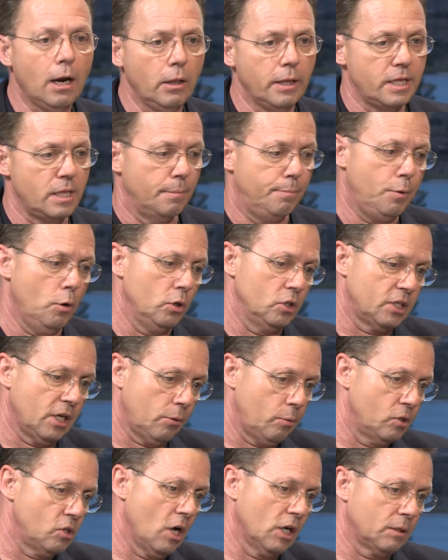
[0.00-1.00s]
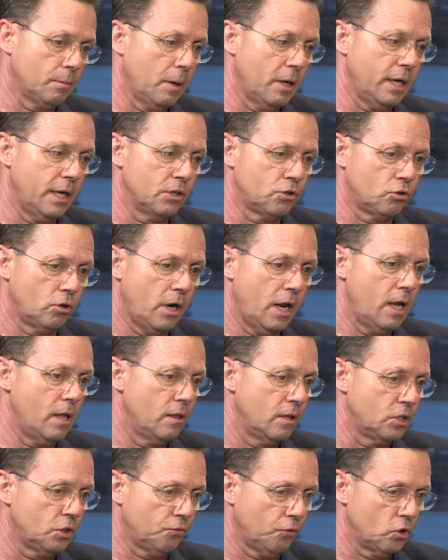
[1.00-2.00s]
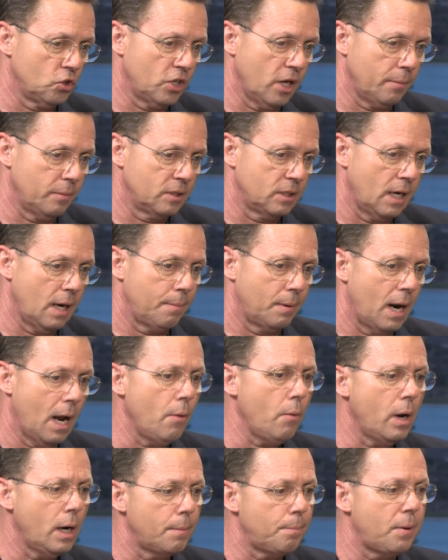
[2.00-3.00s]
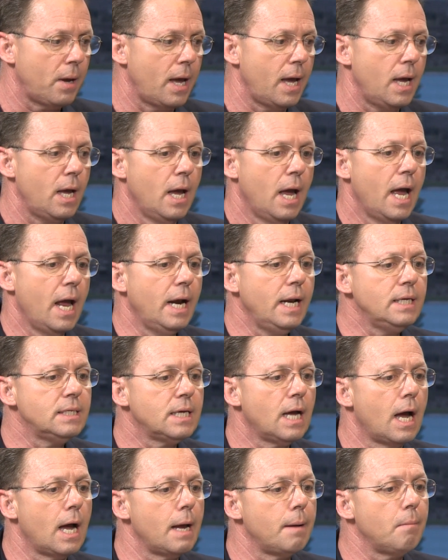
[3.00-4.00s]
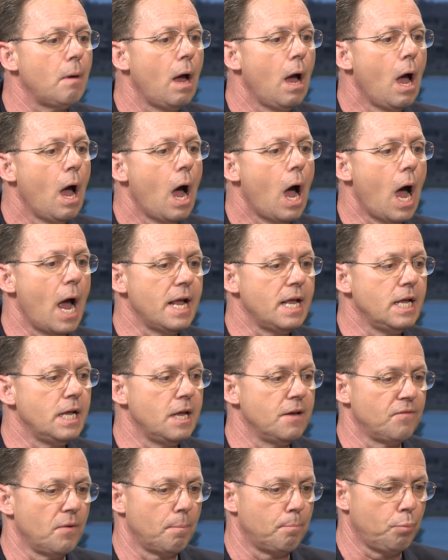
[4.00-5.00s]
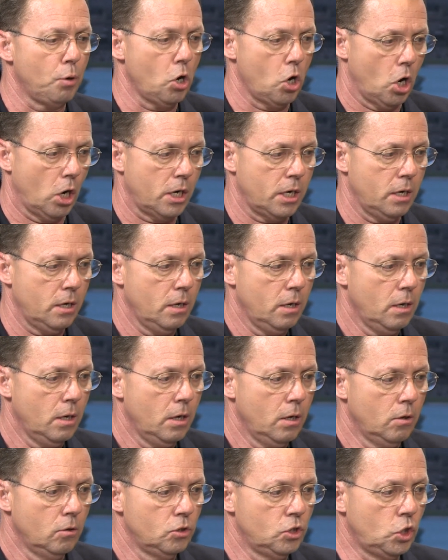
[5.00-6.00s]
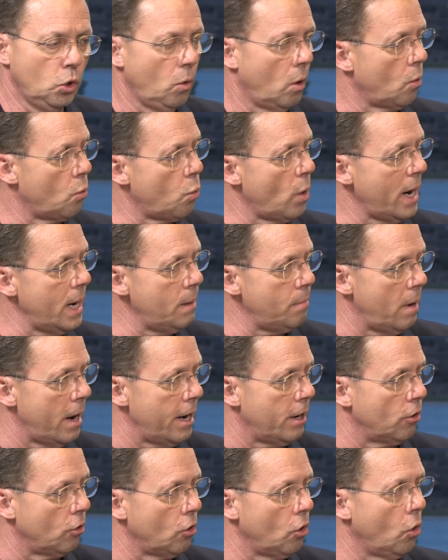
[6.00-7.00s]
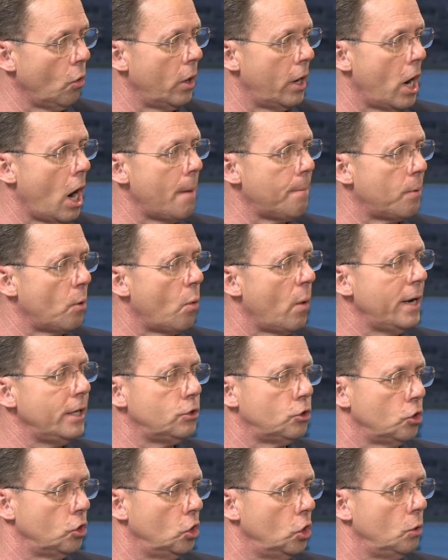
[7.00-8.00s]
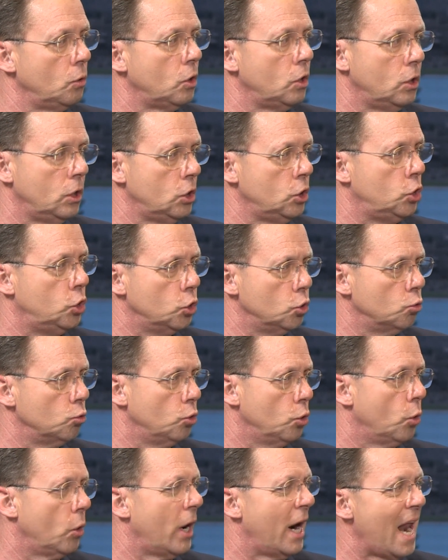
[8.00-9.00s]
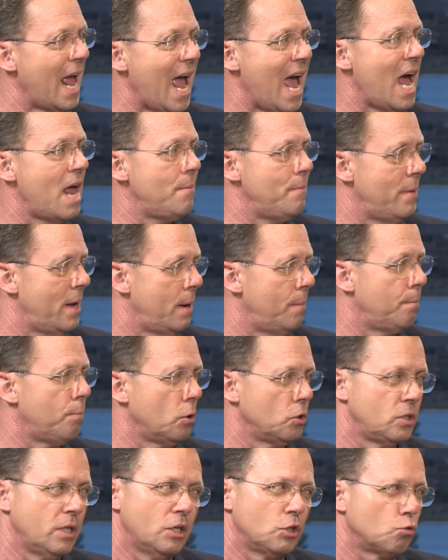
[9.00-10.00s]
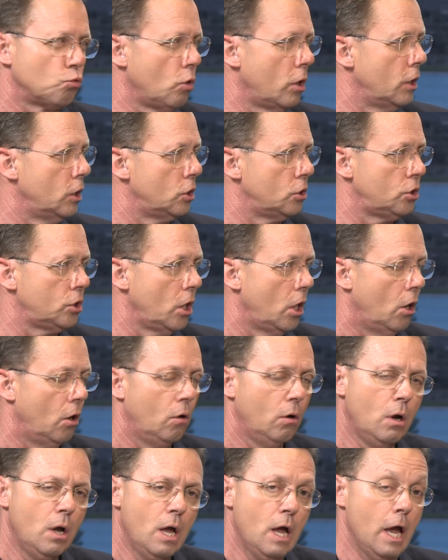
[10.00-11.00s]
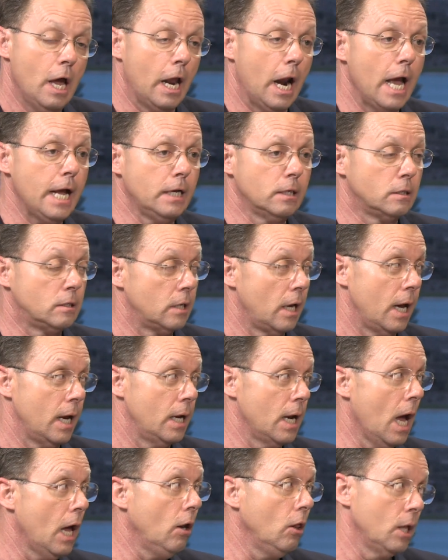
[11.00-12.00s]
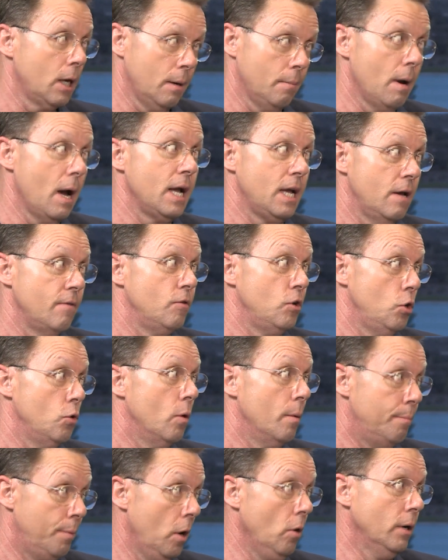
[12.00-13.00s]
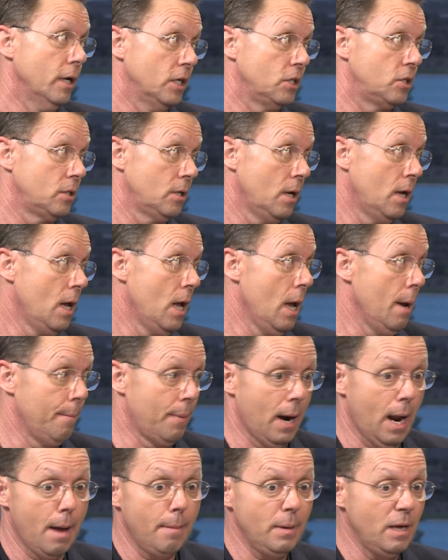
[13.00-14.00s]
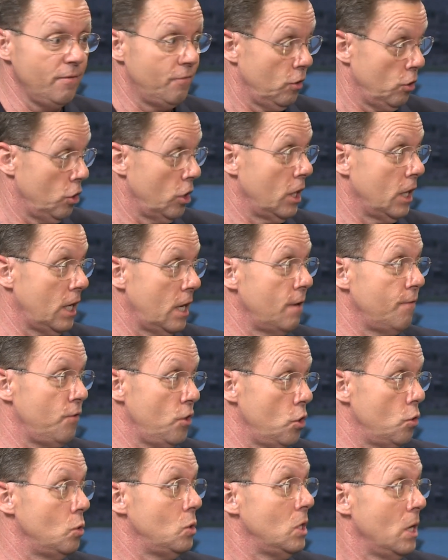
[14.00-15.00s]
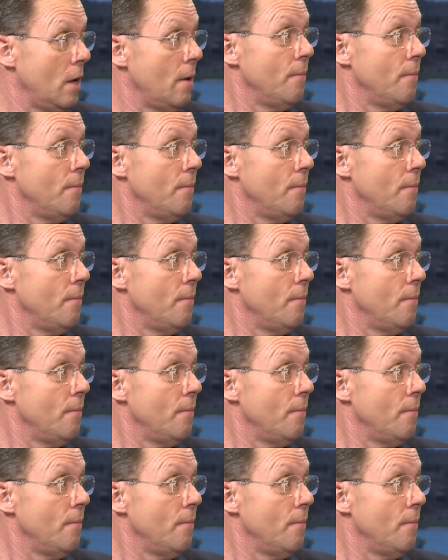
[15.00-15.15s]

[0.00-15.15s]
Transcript: not only the bonus like we talked about yesterday in this first segment today, but I want to pay anytime I can give a perk to a rainmaker or an operational guru or an admin person that's running the show, and I can say, not only am I giving you a bonus, but I'm even going to give you